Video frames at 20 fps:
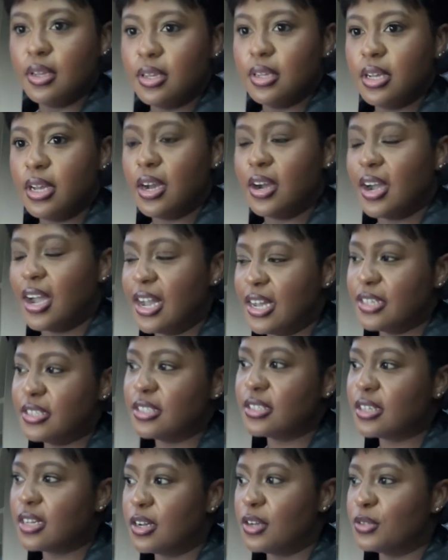Okay.
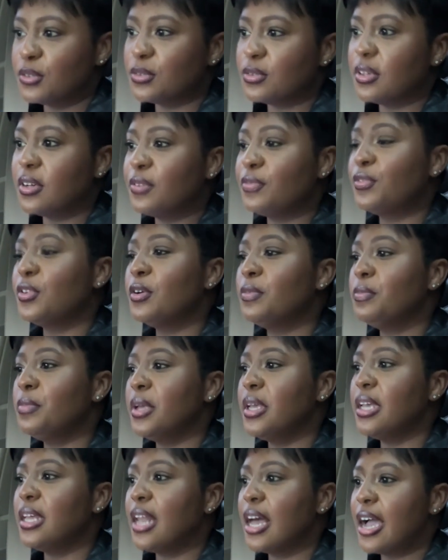So for
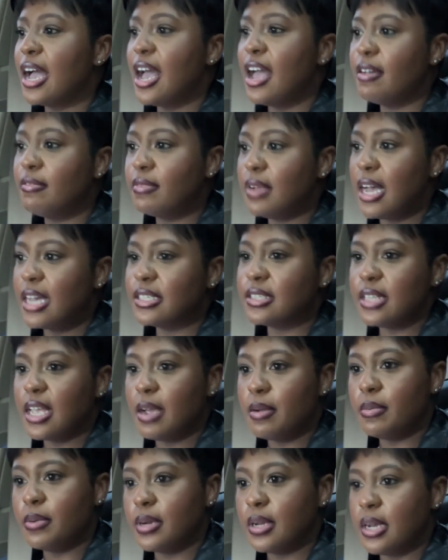me, like I
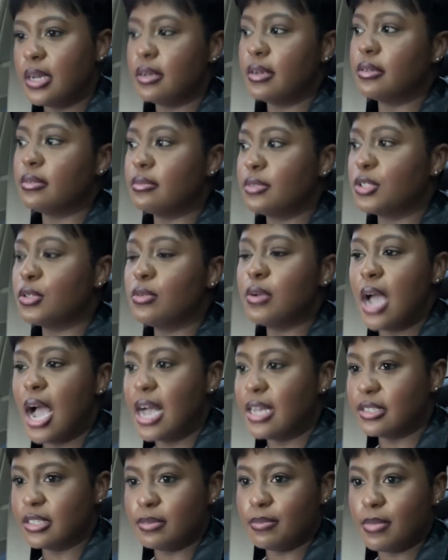stayed with 2
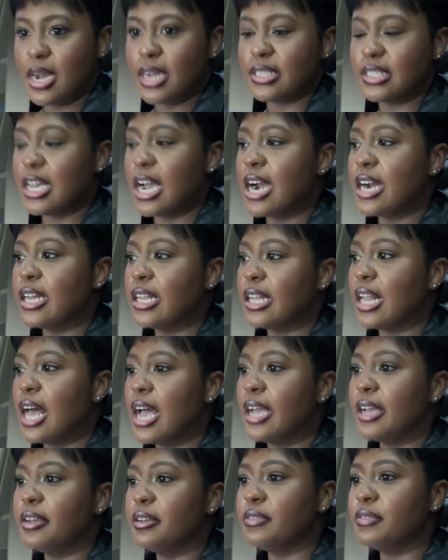guys in my entire
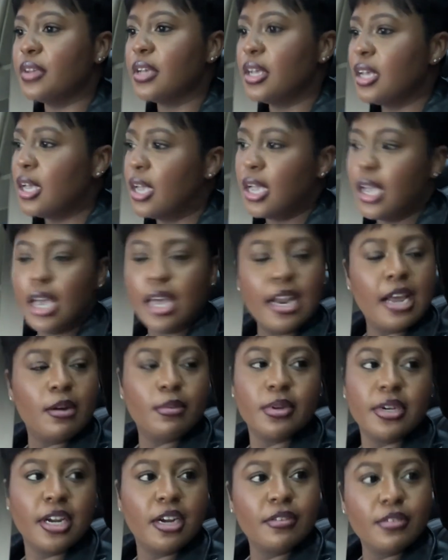life, and I
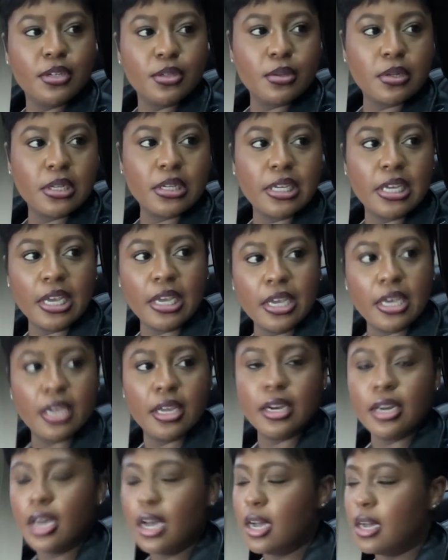would never do it
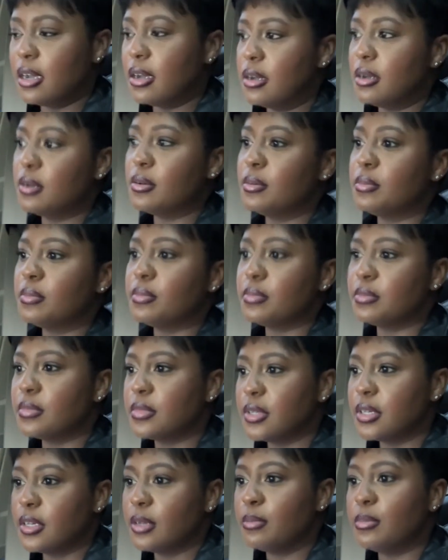again.
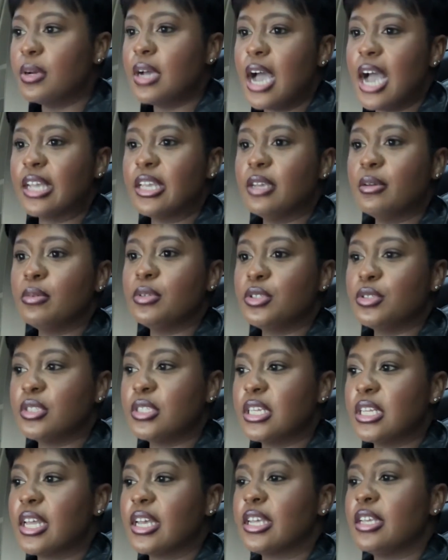But I get what you're
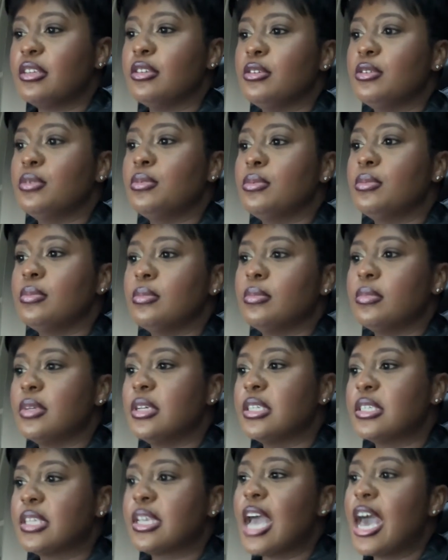saying. Like
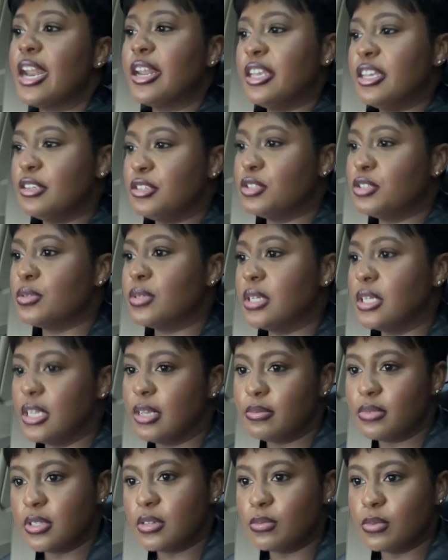it's kind of get you a
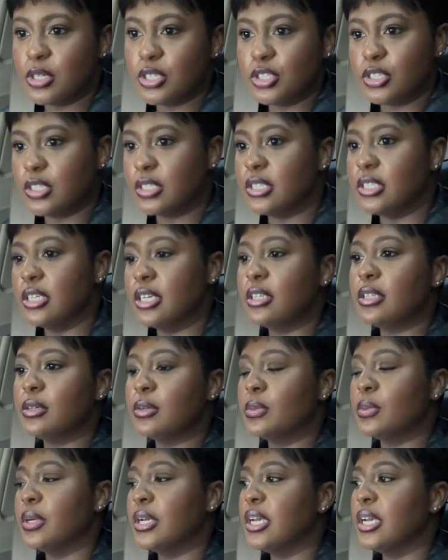glimpse of what you're dealing with.